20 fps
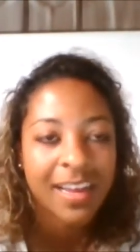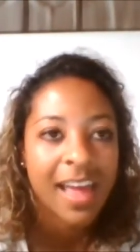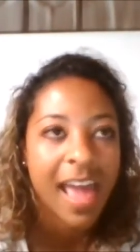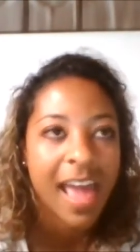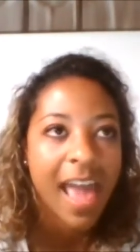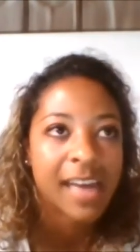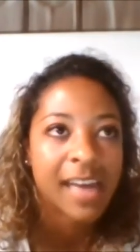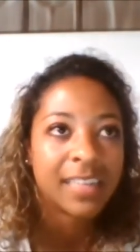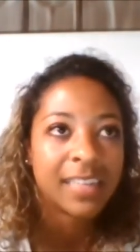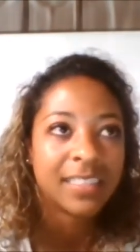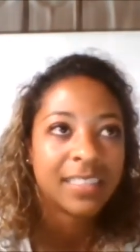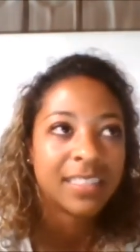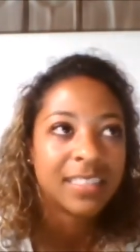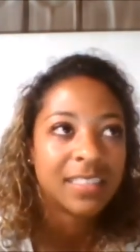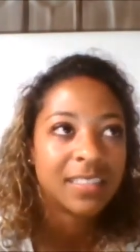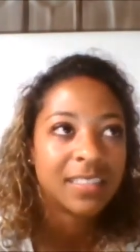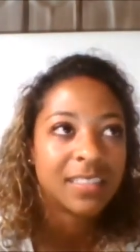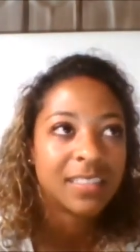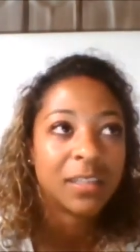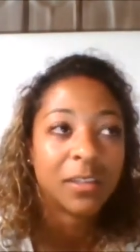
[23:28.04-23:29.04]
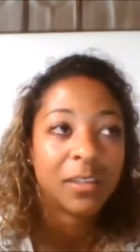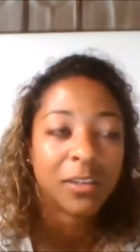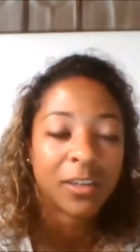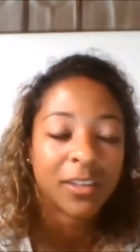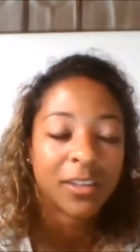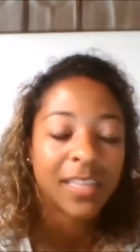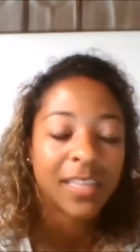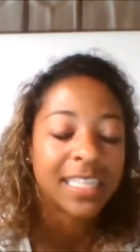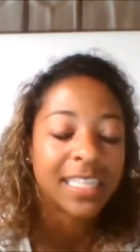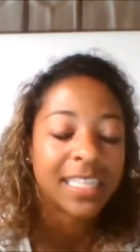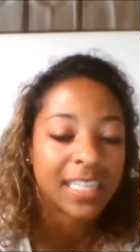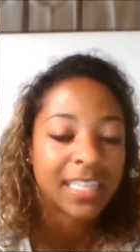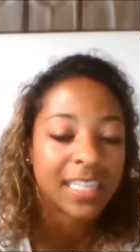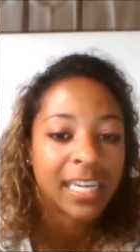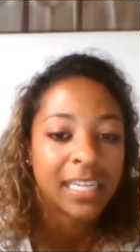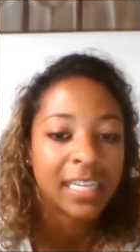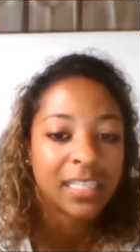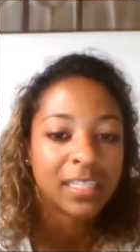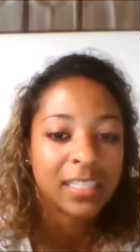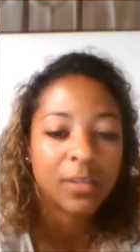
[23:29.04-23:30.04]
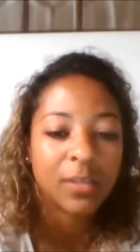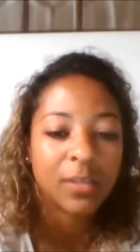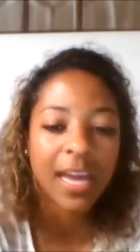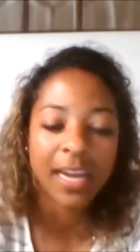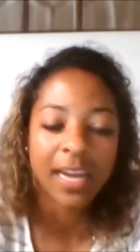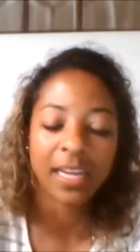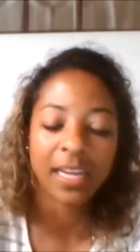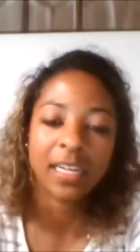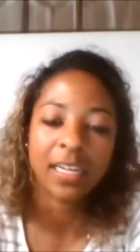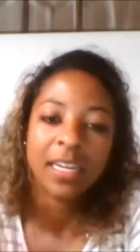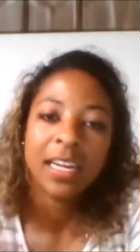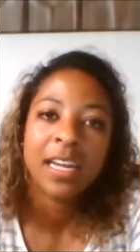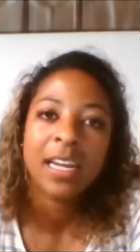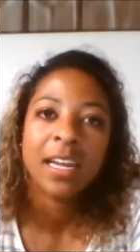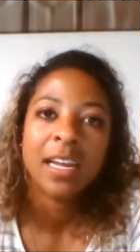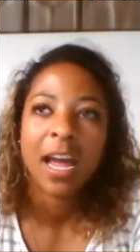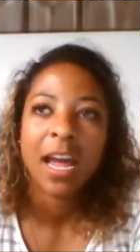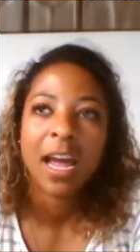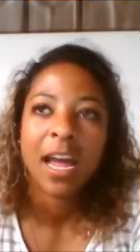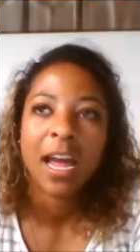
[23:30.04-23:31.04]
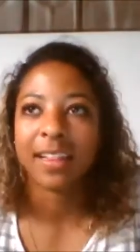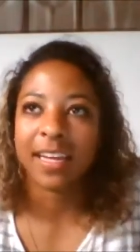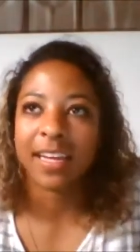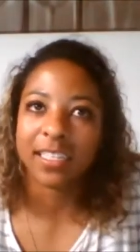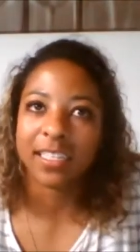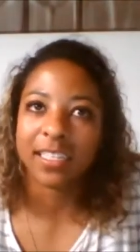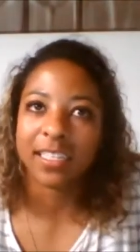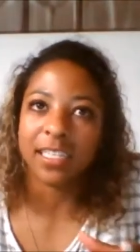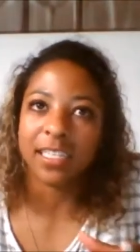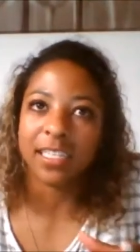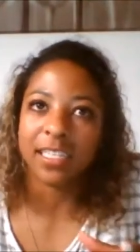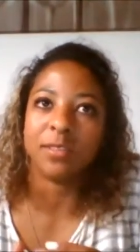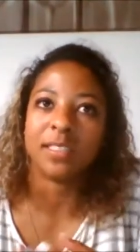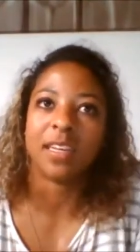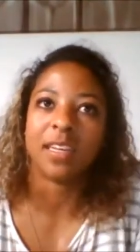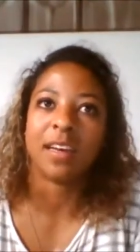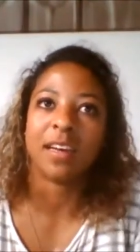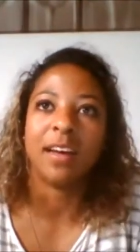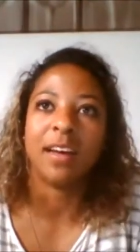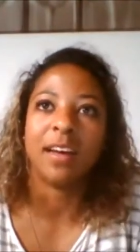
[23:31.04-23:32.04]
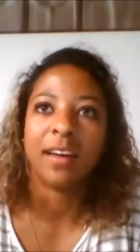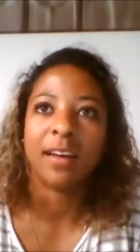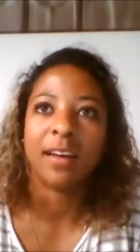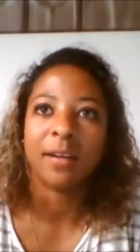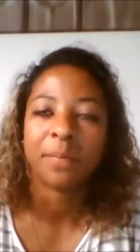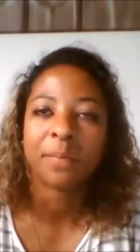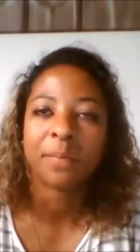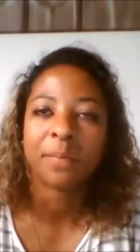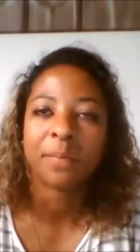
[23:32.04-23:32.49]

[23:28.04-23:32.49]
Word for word: And to learn these things, you kind of, I like to use, uh,